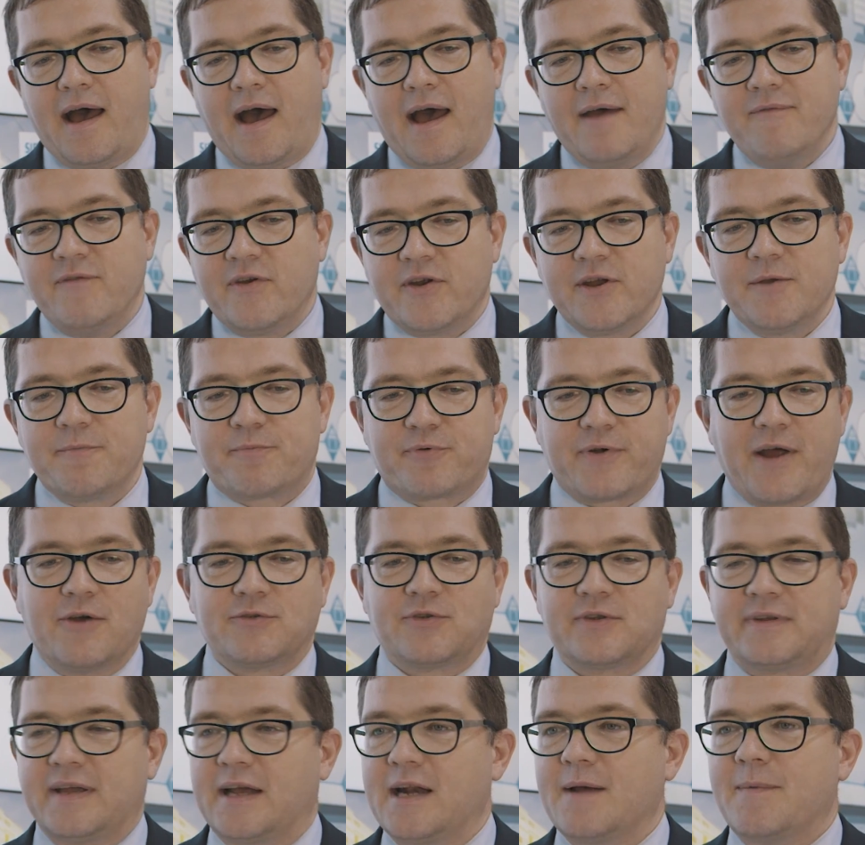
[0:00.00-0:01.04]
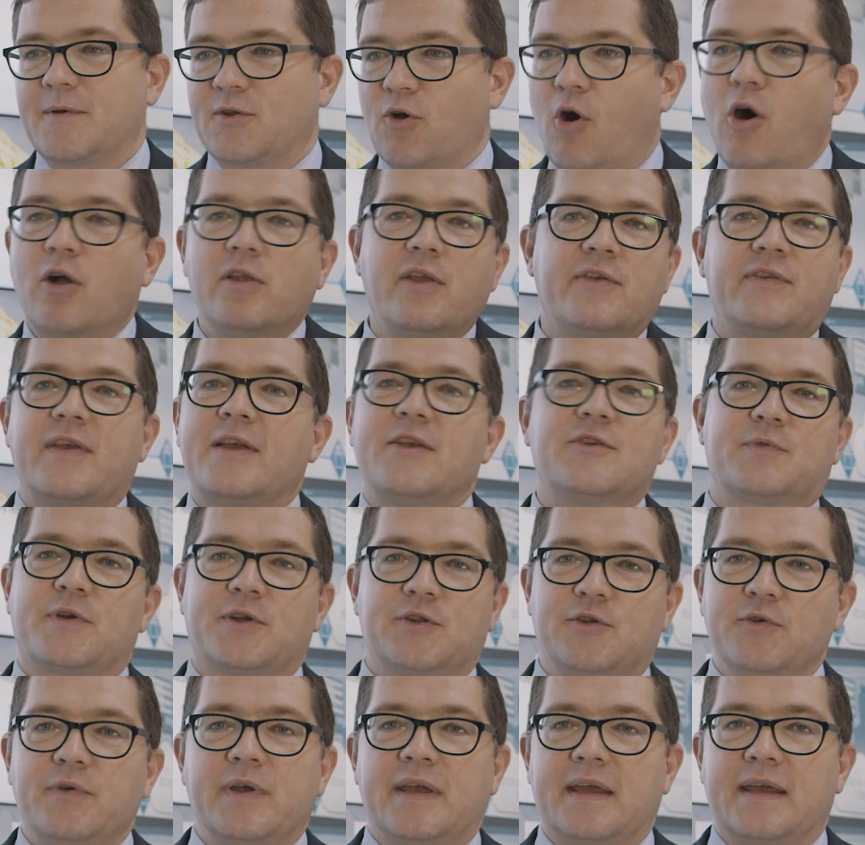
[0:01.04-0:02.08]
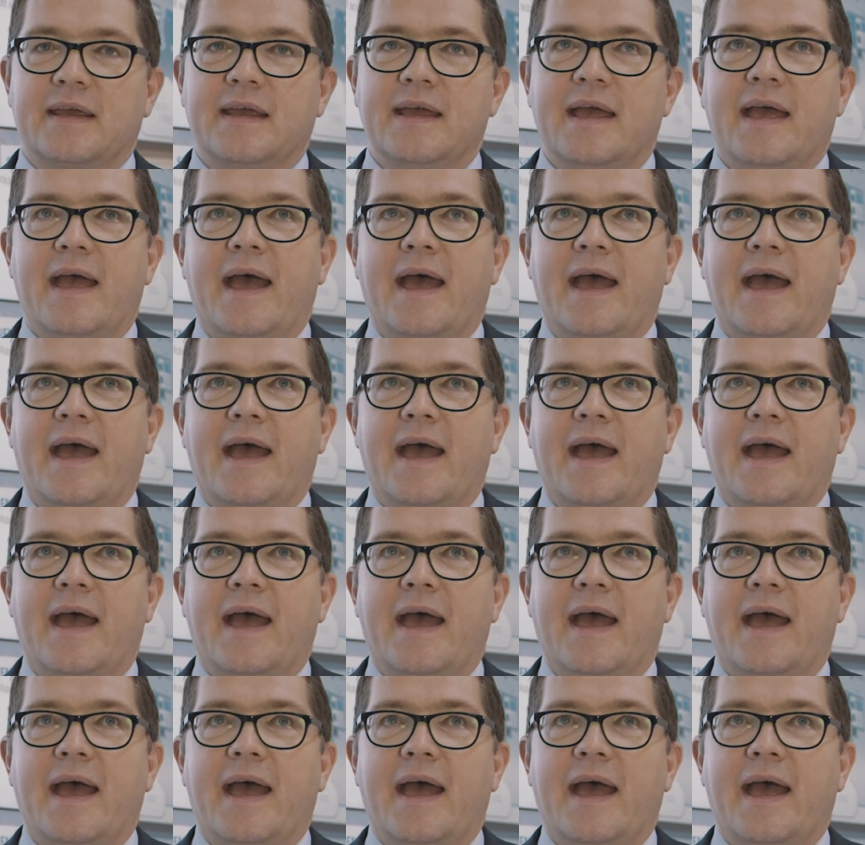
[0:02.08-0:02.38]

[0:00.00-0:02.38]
I'm very proud to tell about all the things we're doing.